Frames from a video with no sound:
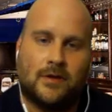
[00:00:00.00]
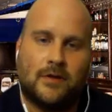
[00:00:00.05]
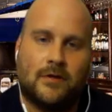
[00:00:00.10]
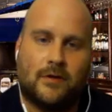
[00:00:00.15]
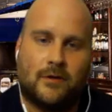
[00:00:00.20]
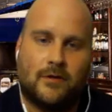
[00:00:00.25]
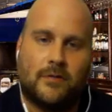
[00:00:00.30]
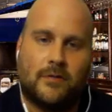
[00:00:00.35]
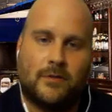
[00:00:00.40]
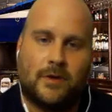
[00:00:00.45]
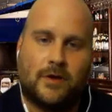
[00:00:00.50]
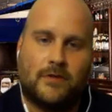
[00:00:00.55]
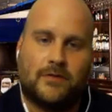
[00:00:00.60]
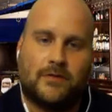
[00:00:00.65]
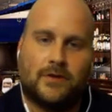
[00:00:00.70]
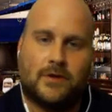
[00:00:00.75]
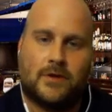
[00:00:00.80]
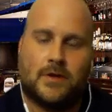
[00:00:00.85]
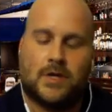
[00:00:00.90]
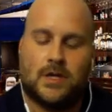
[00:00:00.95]
are the
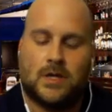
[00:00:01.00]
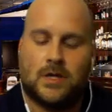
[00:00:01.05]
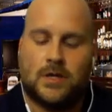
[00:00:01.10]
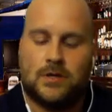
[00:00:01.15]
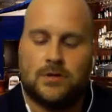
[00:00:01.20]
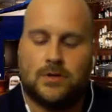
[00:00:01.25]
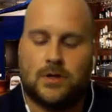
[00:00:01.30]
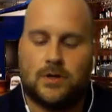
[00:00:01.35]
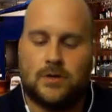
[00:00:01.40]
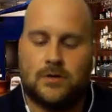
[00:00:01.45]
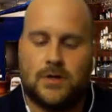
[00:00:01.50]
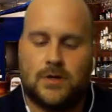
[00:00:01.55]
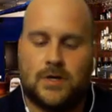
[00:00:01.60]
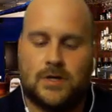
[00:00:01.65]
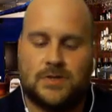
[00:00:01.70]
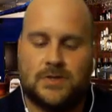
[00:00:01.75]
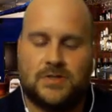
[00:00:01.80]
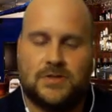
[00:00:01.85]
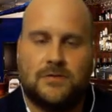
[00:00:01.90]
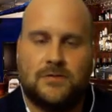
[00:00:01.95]
mafia. No,
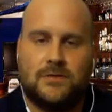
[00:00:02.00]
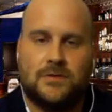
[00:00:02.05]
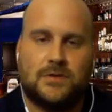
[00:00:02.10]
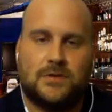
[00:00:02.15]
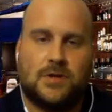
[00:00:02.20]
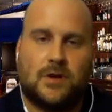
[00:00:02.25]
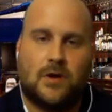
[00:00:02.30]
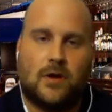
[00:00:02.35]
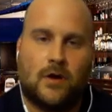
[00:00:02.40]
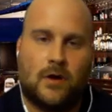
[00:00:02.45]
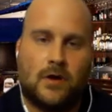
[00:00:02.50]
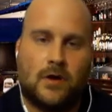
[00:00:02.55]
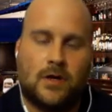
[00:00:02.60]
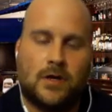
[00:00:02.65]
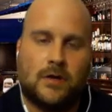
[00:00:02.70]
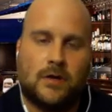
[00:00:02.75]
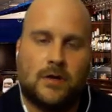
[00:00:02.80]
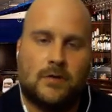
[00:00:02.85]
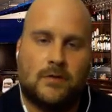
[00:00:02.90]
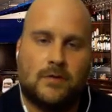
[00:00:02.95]
Silver Tongue
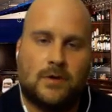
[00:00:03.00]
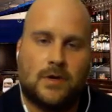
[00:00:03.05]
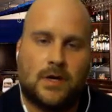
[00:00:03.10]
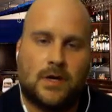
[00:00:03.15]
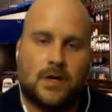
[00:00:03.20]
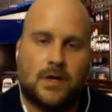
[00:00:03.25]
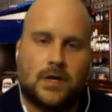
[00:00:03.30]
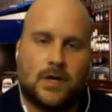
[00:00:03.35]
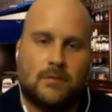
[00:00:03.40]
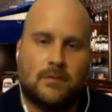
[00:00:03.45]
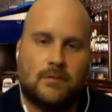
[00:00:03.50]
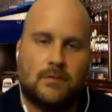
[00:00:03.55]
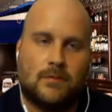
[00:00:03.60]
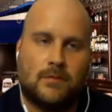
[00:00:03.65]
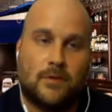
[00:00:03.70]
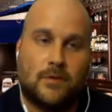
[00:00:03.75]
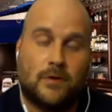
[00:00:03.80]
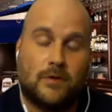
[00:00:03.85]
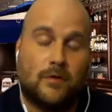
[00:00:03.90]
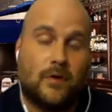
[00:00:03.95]
Audio.
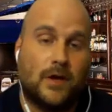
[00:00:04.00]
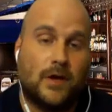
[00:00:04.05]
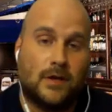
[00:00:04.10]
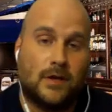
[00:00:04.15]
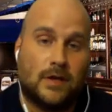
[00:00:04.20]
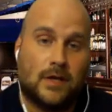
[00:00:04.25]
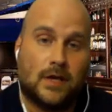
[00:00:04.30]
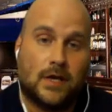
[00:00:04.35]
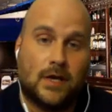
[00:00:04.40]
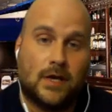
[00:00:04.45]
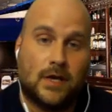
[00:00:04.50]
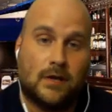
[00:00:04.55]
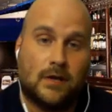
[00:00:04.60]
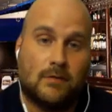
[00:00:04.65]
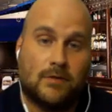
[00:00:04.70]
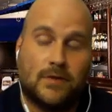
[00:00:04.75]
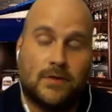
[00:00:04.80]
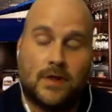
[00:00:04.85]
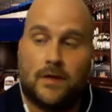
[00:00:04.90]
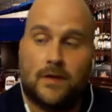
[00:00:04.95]
They're great.
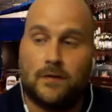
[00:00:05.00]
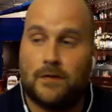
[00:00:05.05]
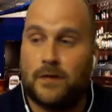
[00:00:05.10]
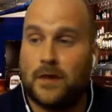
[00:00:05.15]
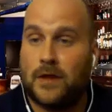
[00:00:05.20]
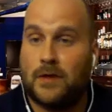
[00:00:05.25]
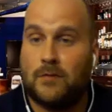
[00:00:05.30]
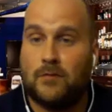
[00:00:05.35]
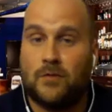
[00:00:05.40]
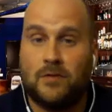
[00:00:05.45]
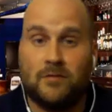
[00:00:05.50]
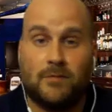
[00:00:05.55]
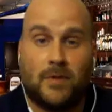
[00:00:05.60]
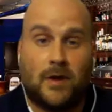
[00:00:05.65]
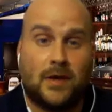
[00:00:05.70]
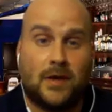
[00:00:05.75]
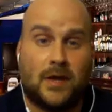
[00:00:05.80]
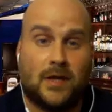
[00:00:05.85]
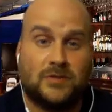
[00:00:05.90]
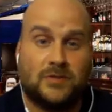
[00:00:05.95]
Without them, this
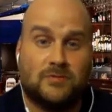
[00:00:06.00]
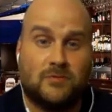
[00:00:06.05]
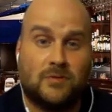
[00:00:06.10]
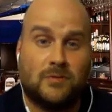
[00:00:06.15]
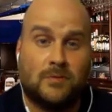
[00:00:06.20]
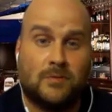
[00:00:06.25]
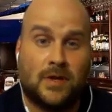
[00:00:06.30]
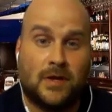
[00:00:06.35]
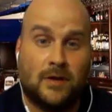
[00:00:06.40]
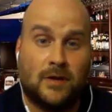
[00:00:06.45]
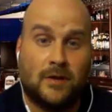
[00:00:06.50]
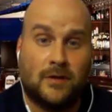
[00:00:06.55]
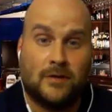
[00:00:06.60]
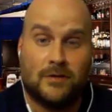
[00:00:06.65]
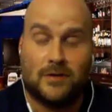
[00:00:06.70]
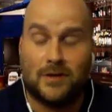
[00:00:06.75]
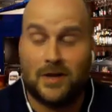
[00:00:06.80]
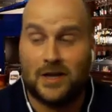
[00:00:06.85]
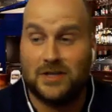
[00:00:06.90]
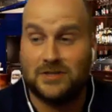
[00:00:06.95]
podcast wouldn't be here.
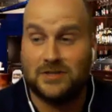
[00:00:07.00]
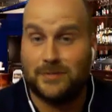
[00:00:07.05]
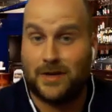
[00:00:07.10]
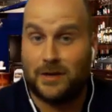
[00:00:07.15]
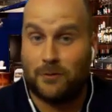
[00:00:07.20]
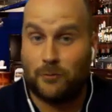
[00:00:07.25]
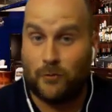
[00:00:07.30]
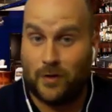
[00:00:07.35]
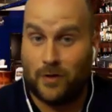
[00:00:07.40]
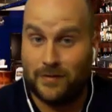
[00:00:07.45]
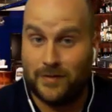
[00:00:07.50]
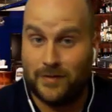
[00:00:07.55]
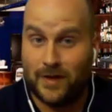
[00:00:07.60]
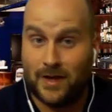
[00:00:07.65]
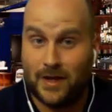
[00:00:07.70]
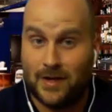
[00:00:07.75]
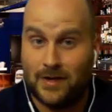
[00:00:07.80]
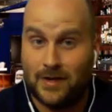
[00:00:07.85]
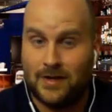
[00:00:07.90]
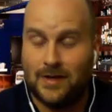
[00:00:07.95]
You guys might want
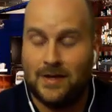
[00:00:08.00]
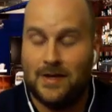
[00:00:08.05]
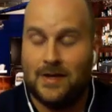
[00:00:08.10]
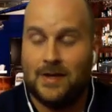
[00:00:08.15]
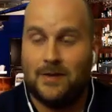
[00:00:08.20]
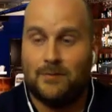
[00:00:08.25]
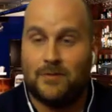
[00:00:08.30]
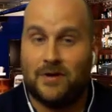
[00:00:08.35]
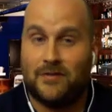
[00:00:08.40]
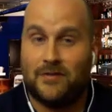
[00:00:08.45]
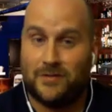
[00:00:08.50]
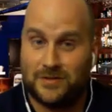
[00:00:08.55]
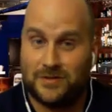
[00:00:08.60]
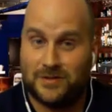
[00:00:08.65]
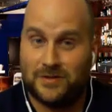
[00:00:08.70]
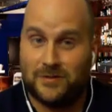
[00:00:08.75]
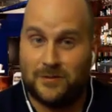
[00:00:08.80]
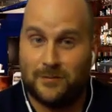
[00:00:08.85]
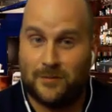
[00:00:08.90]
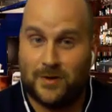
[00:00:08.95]
that, but if you're
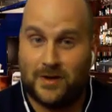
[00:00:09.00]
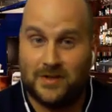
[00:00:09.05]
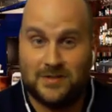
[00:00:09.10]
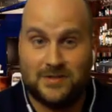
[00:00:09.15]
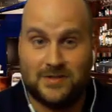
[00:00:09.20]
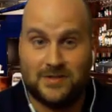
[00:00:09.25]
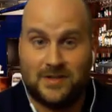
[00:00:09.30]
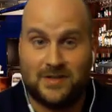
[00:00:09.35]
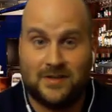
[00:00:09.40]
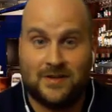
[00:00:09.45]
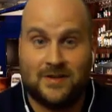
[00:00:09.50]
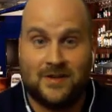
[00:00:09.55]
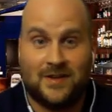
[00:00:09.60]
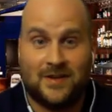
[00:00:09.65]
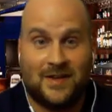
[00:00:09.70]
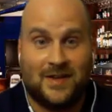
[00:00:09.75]
still watching,